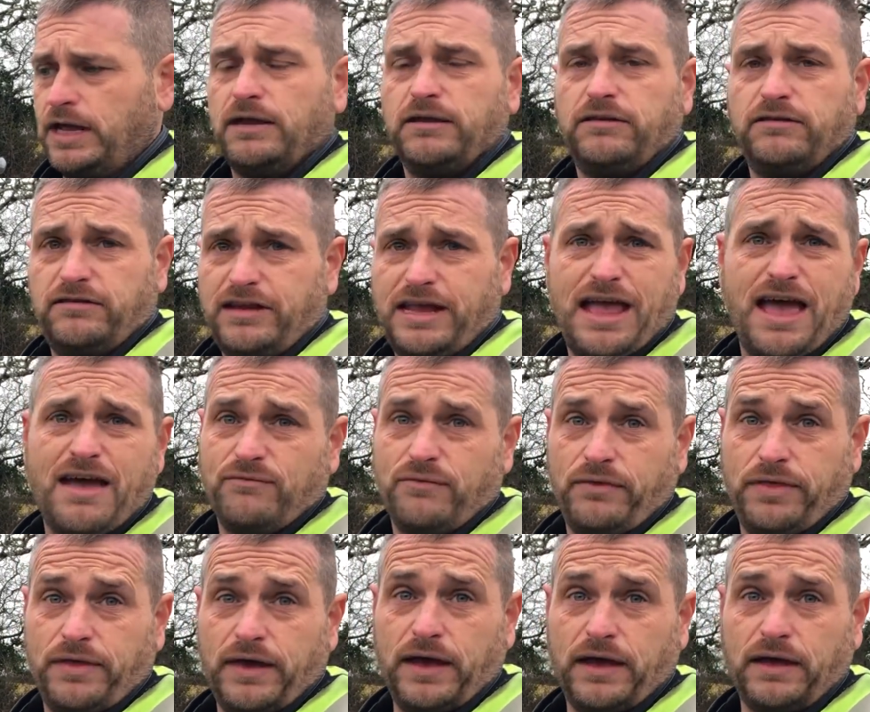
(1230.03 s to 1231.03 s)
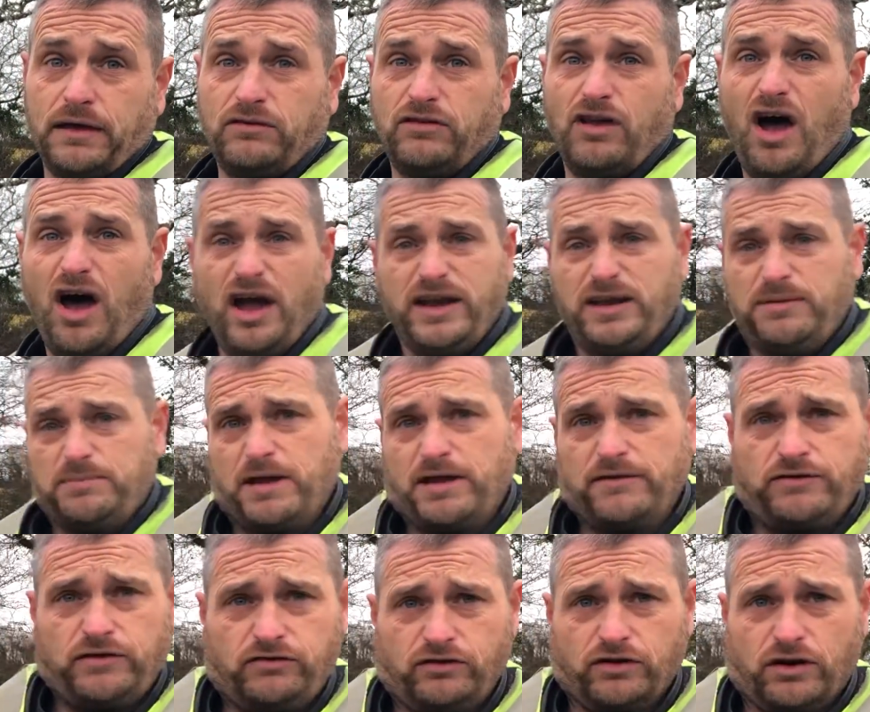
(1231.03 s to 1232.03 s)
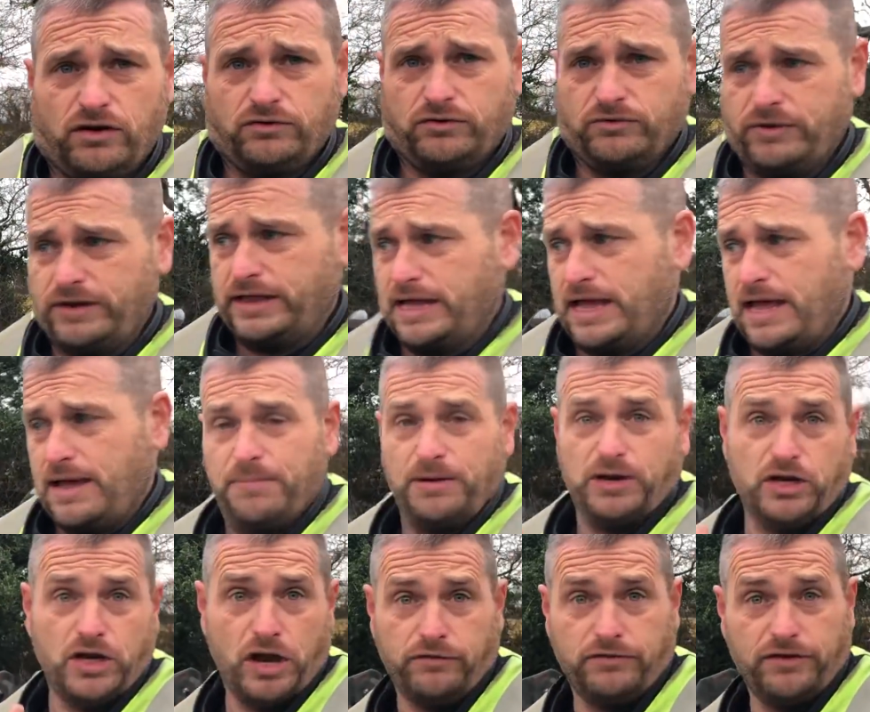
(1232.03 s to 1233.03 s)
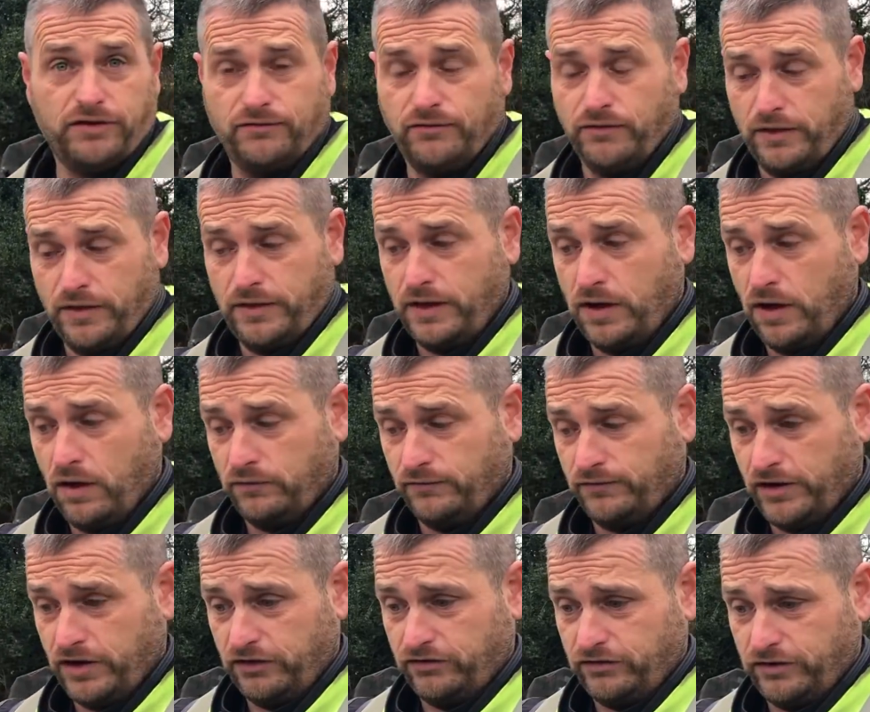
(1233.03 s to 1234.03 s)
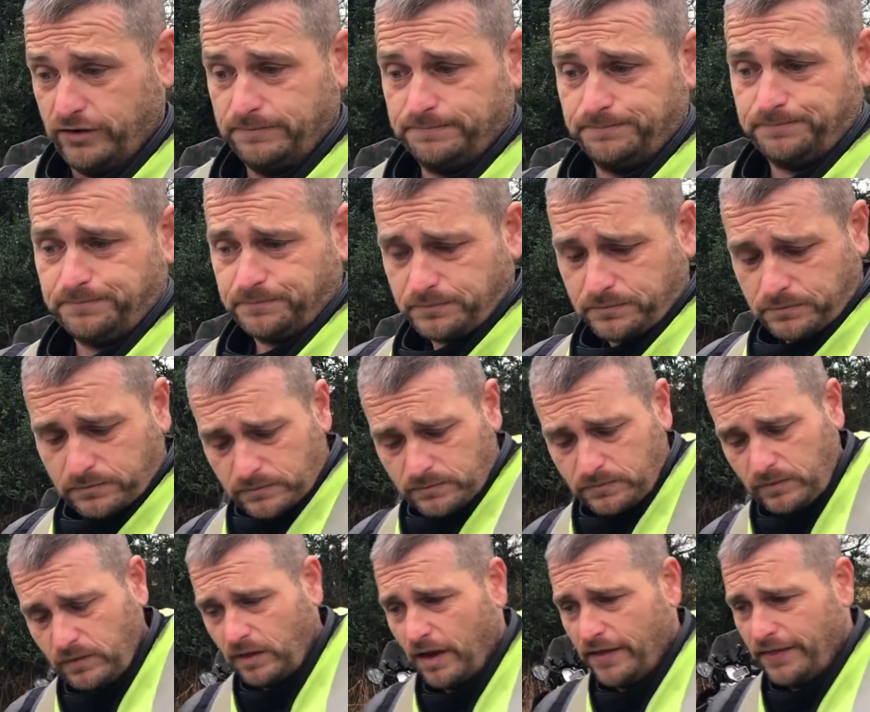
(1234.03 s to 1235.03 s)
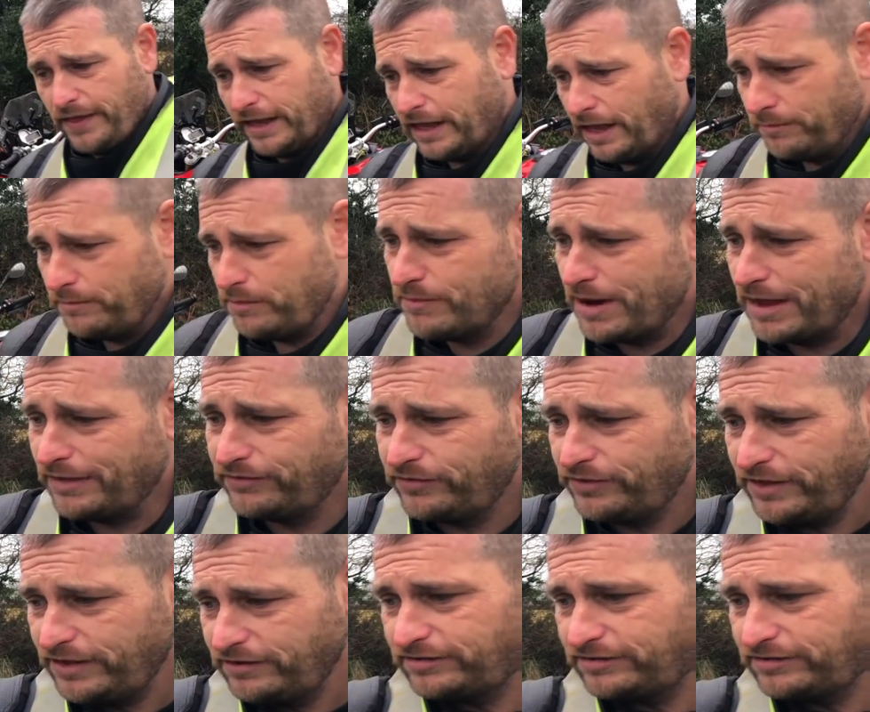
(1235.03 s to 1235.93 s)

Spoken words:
See everything. Tiny bit of your shoulder in there, but no different than the old version. And then coming round to this